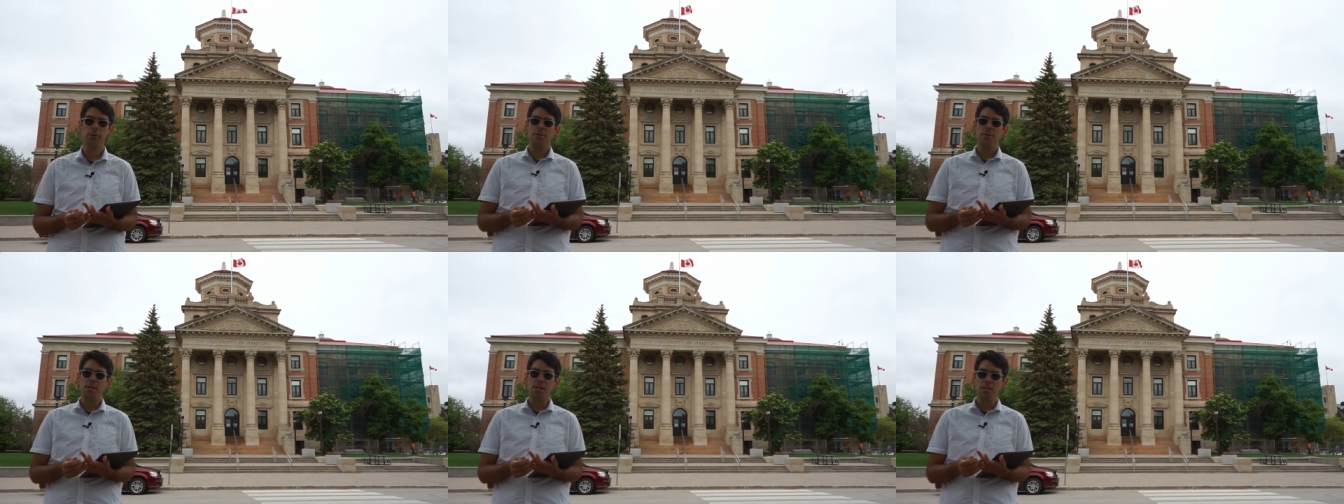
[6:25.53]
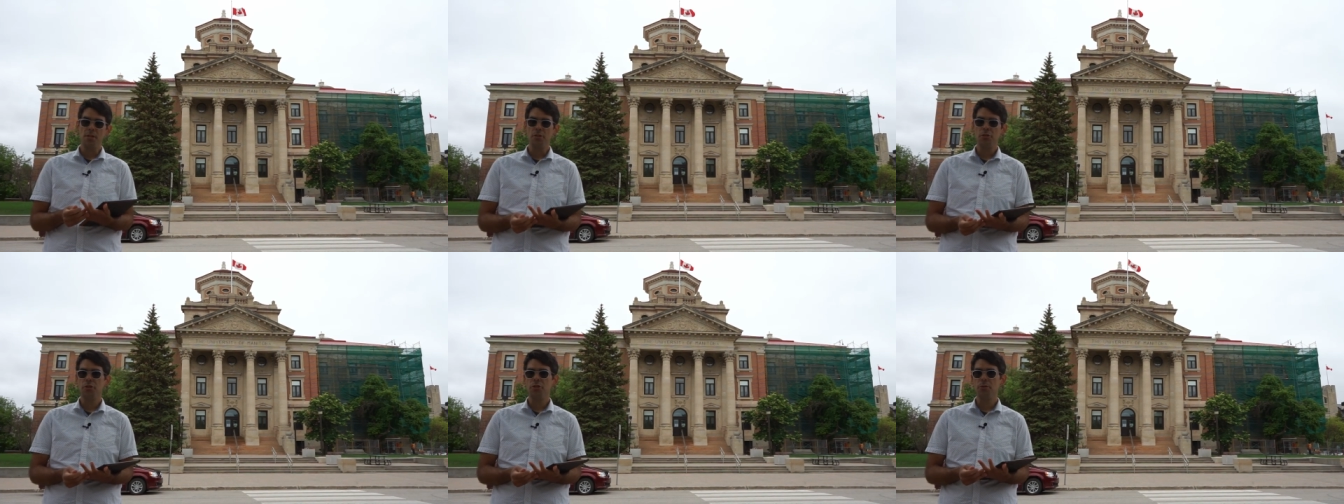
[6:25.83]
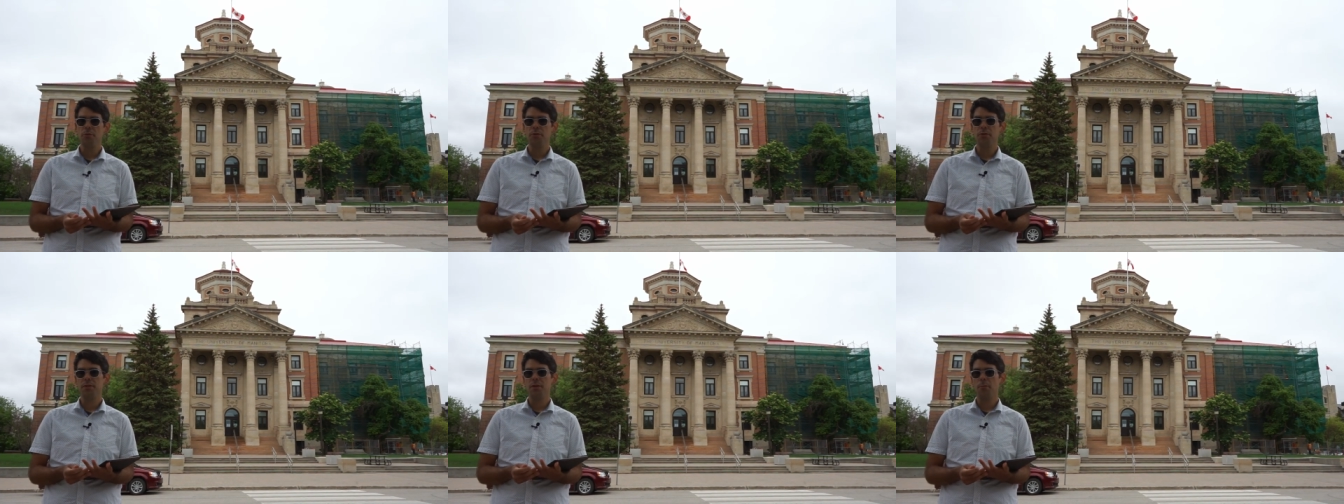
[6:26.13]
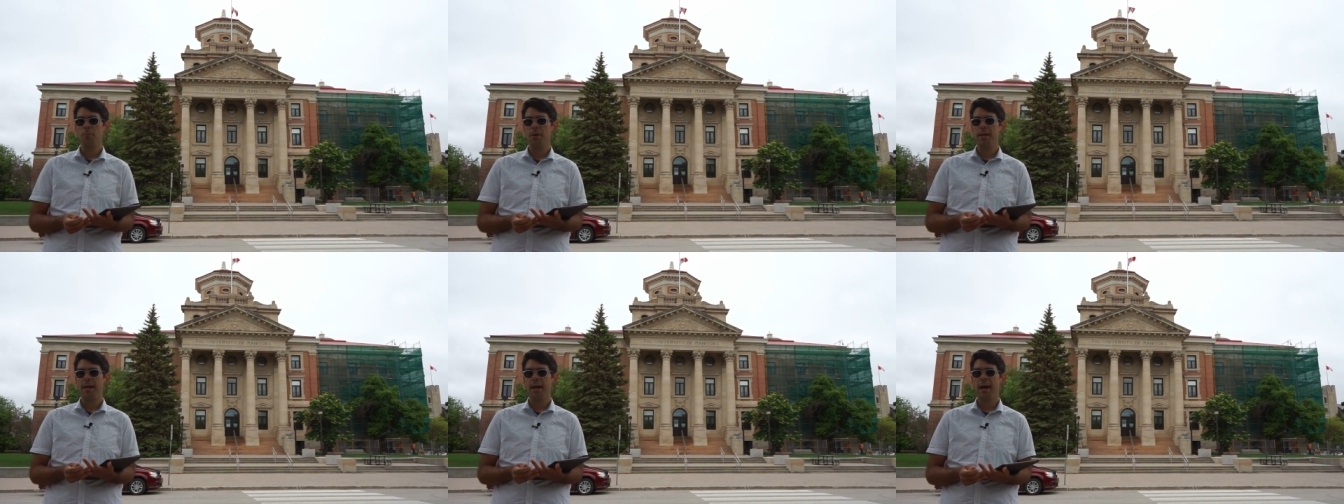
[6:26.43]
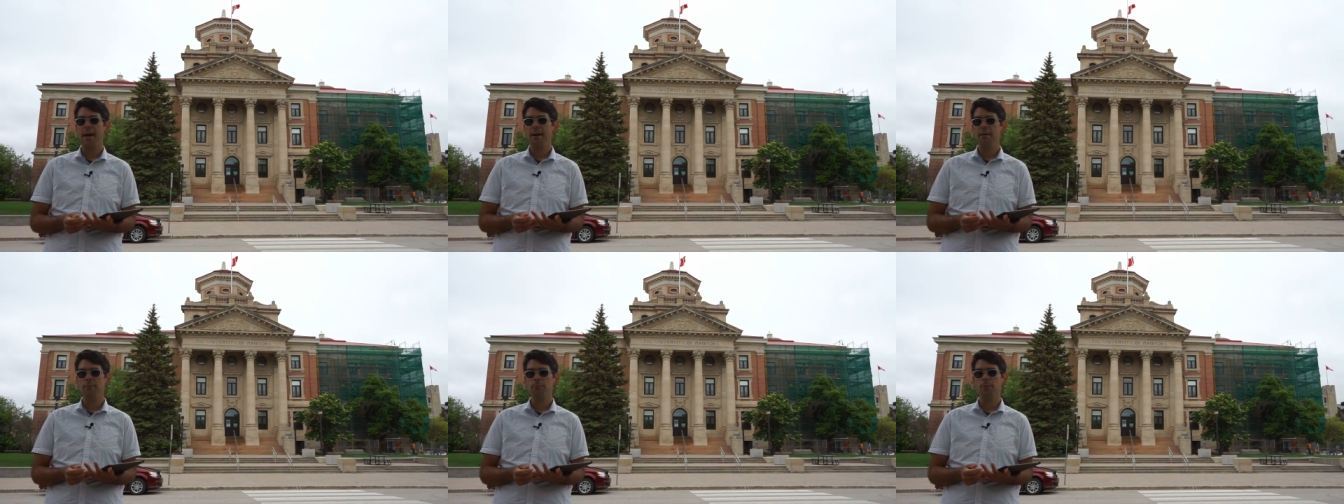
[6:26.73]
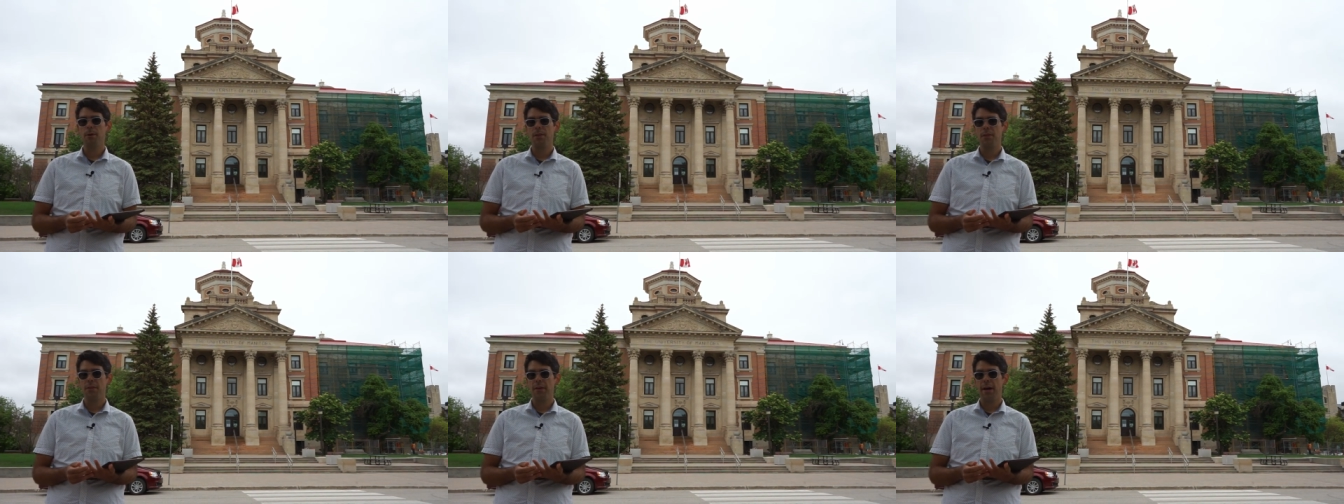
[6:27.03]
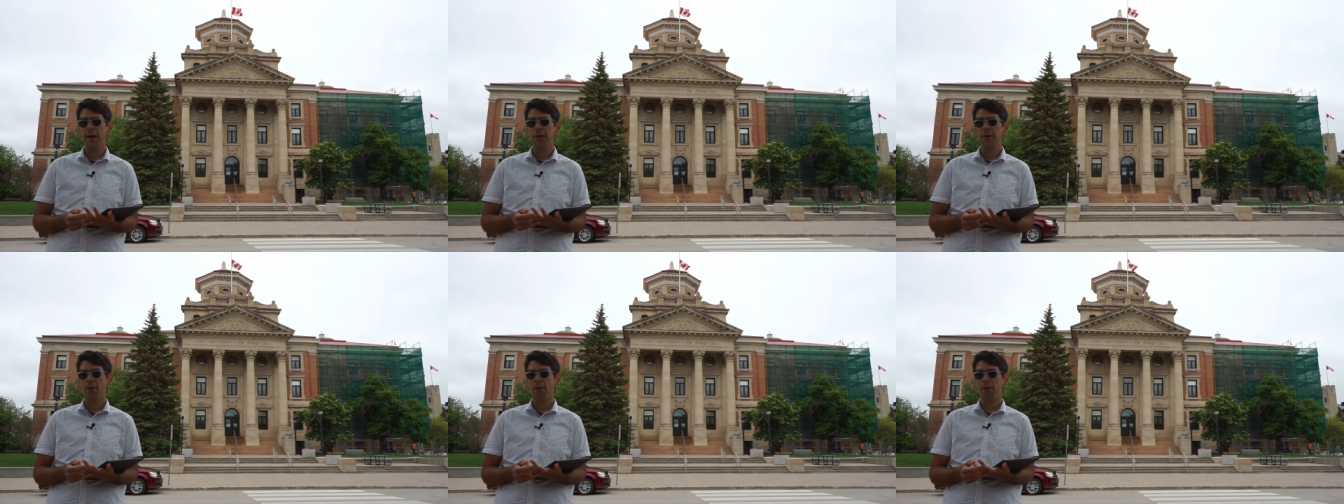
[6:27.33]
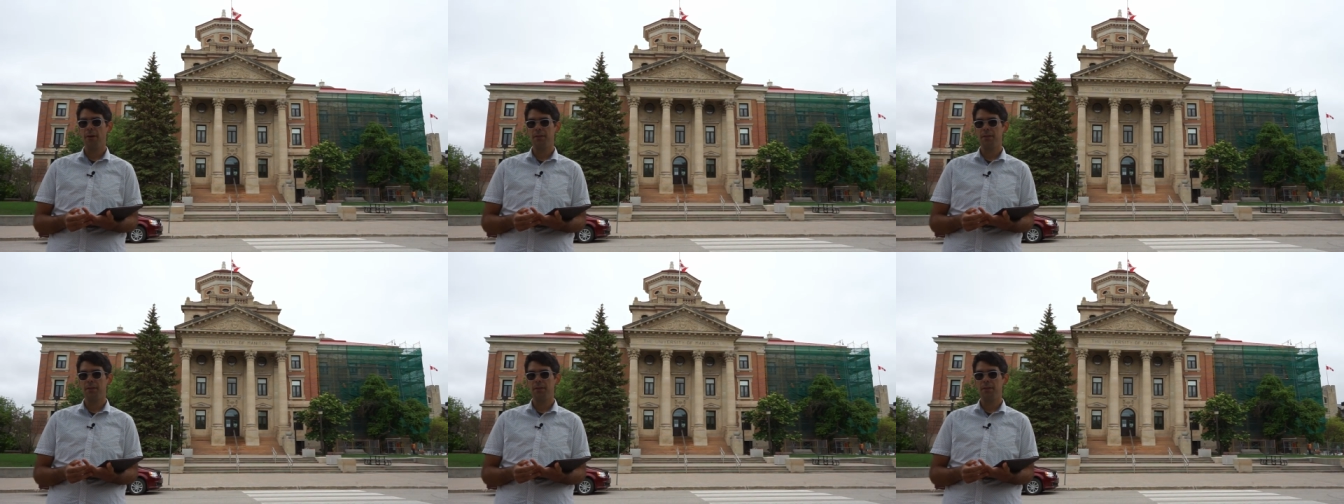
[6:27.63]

the issues that we have with that are